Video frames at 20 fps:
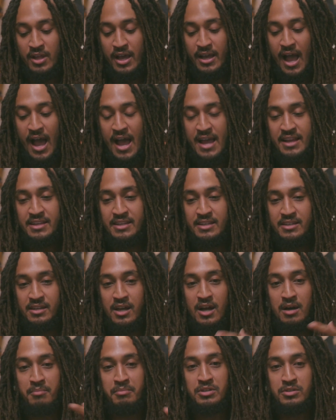like, I didn't
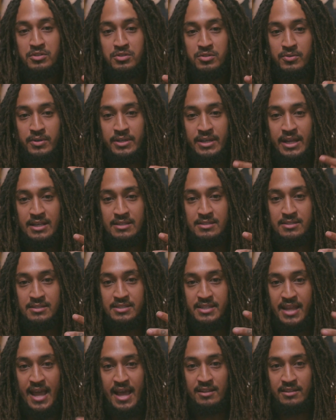come into it as
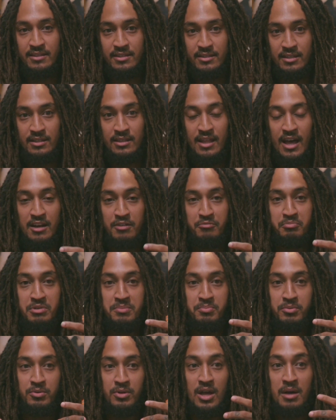talent. A lot of
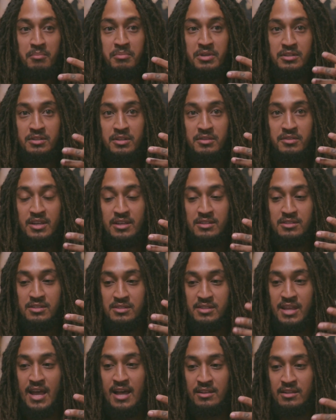people come into things
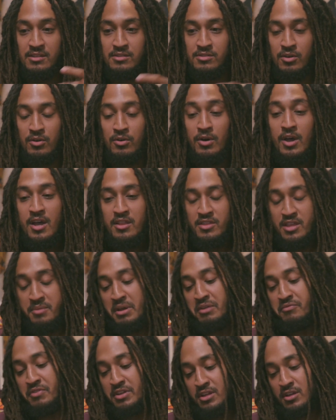as talent. So they
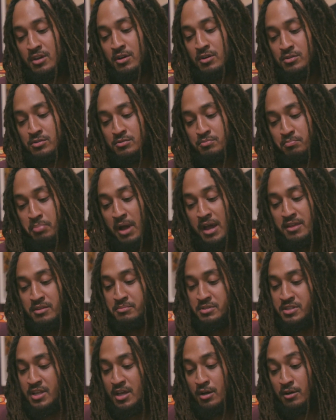make videos by
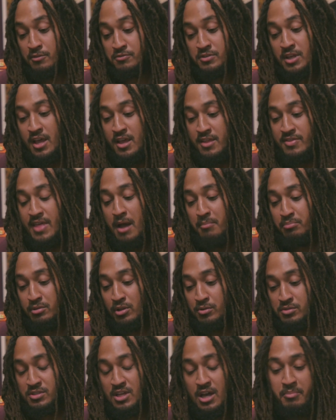themselves, that
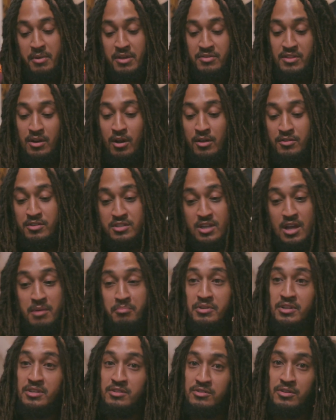blows up, and then all these
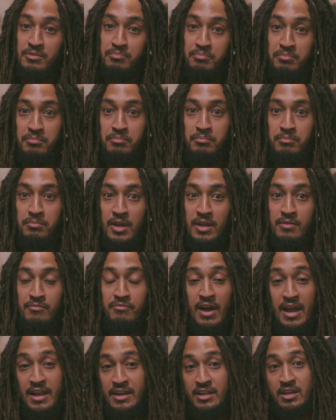companies are
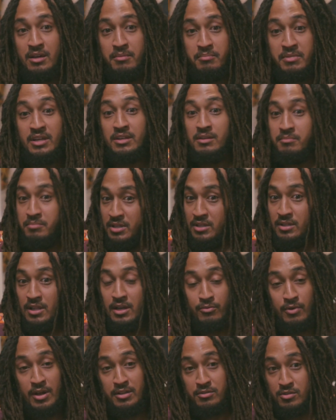inviting them in and being
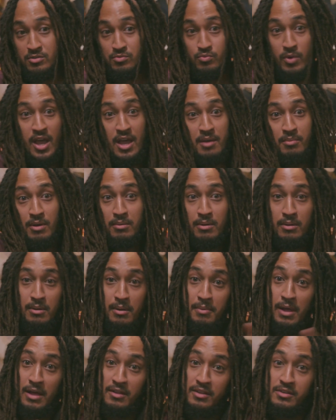like, right this way, blah,
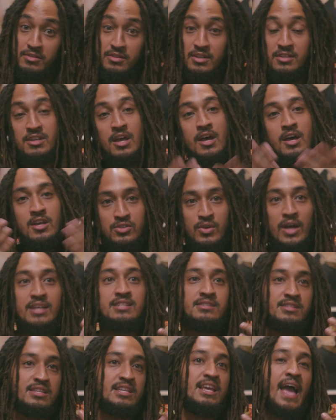blah, blah, blah, here's this. So I
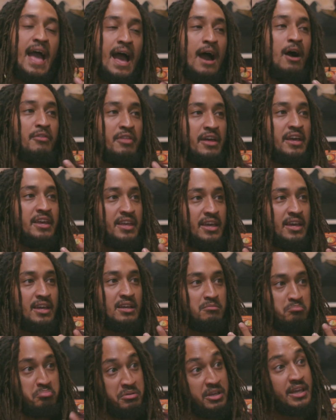see how they
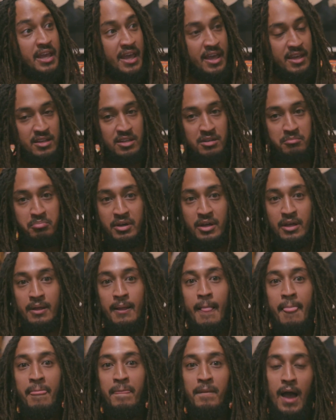get big-headed, but
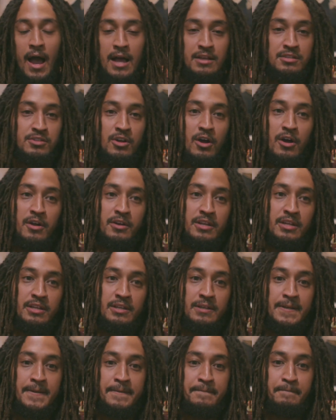I
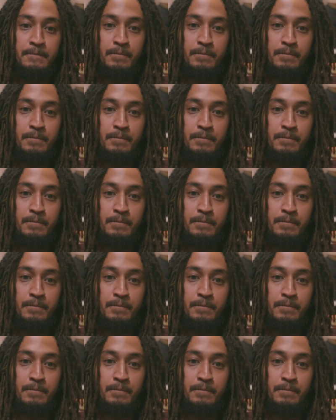started